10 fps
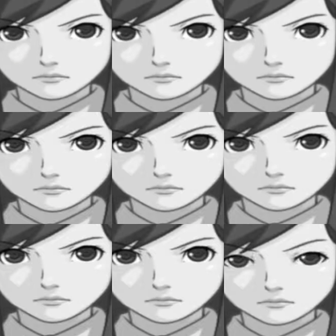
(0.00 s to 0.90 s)

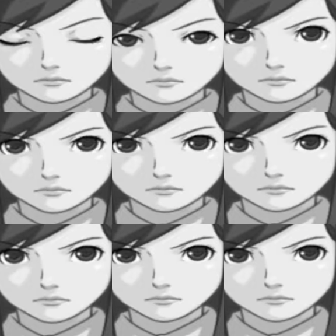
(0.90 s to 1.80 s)
No one is speaking in this clip.